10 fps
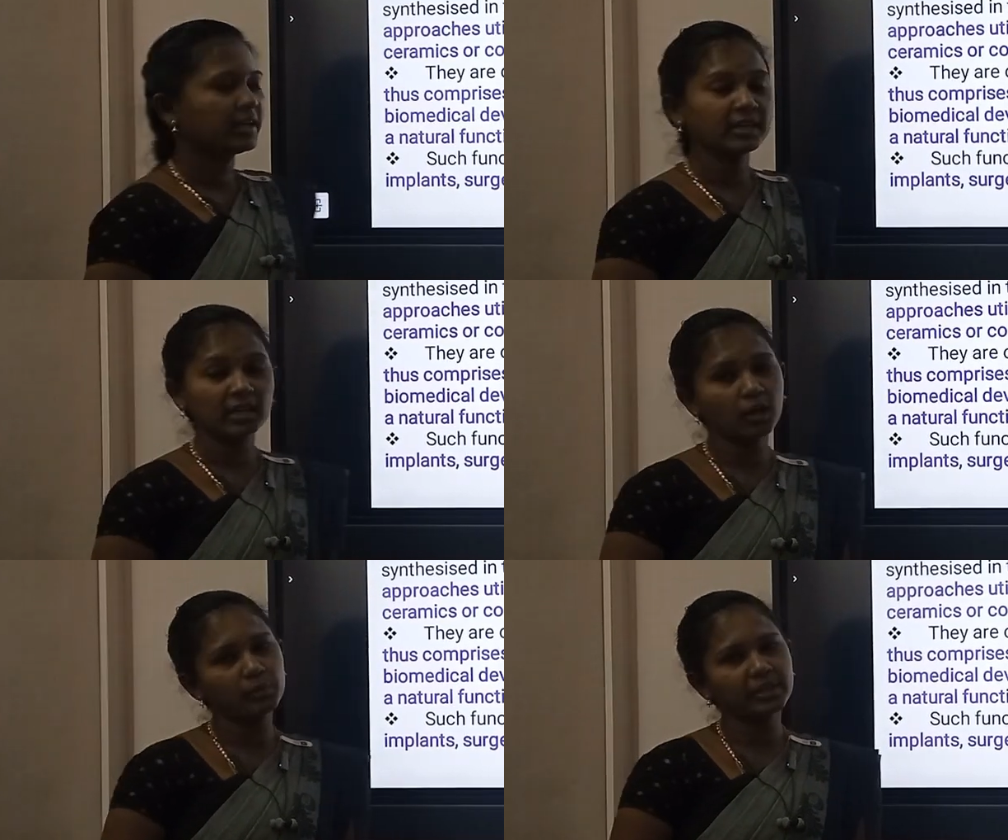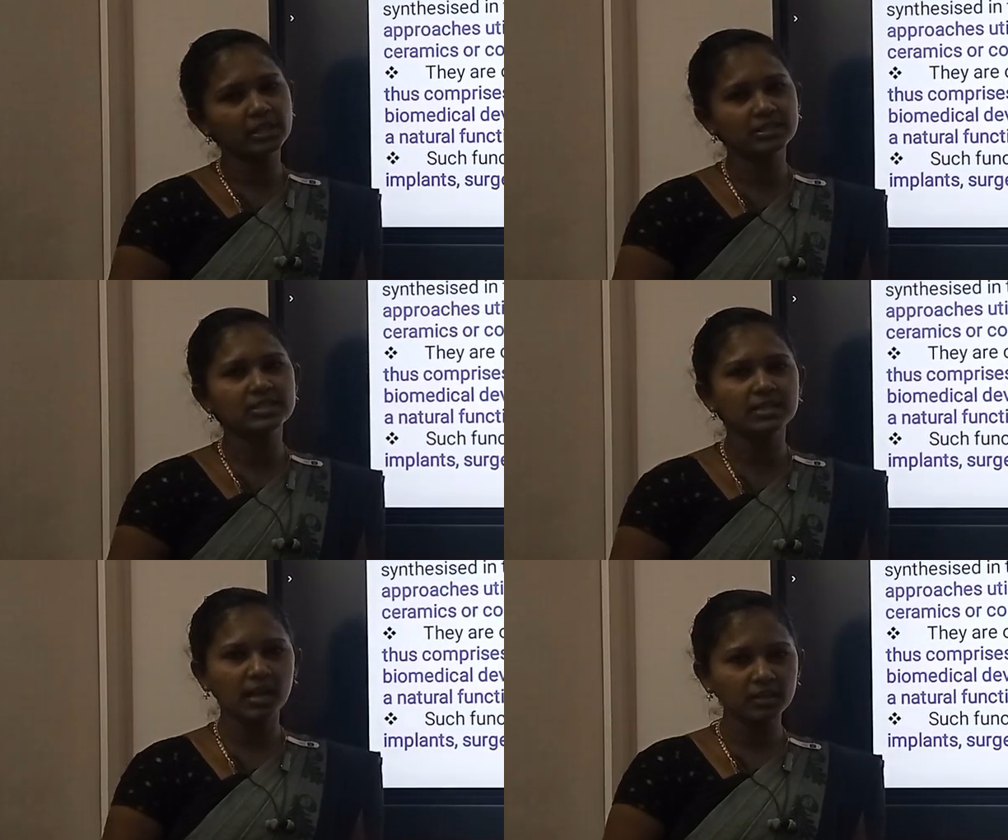dental
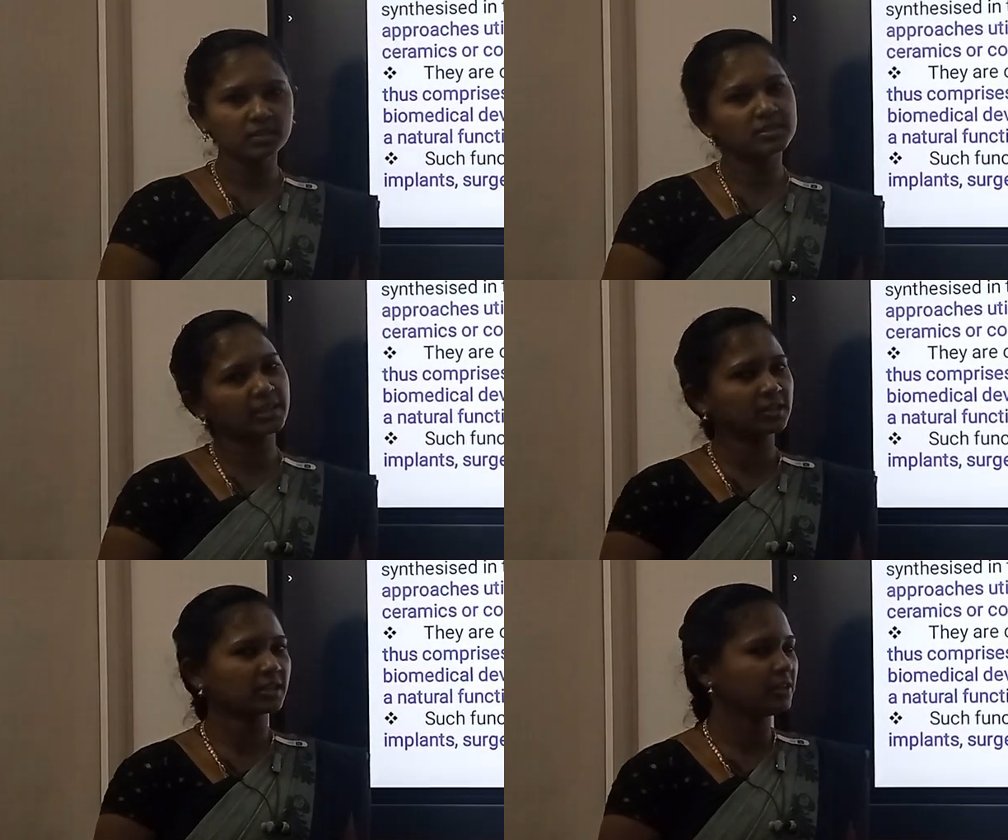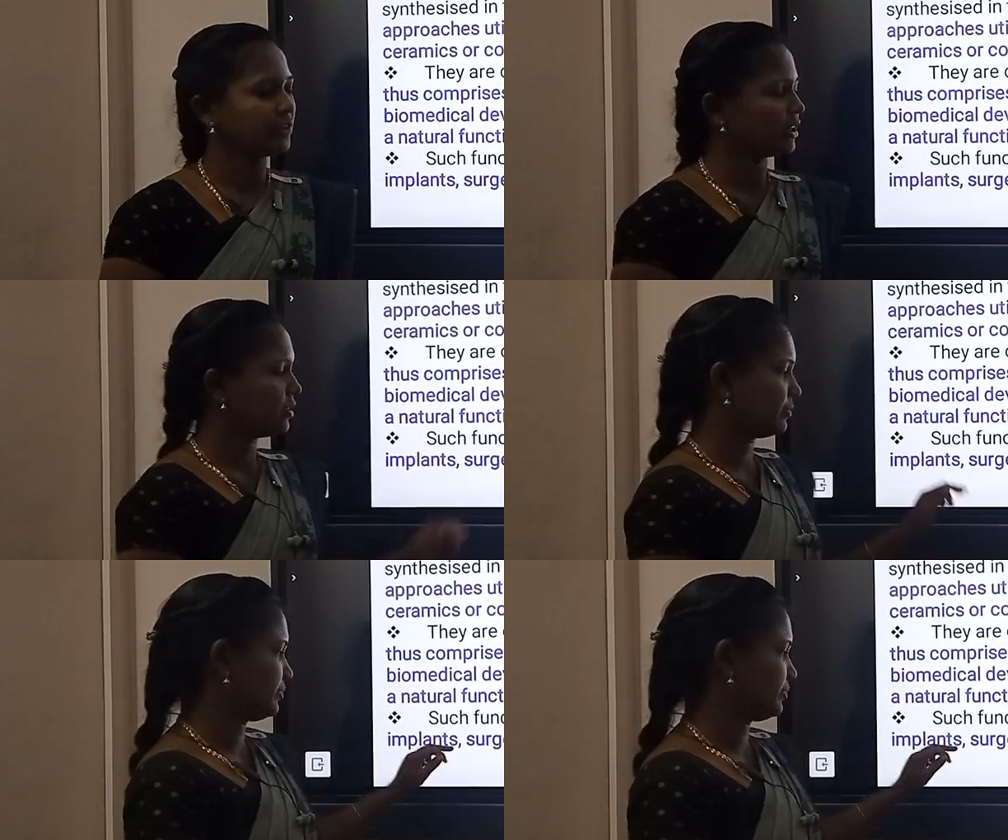applications and drug delivery.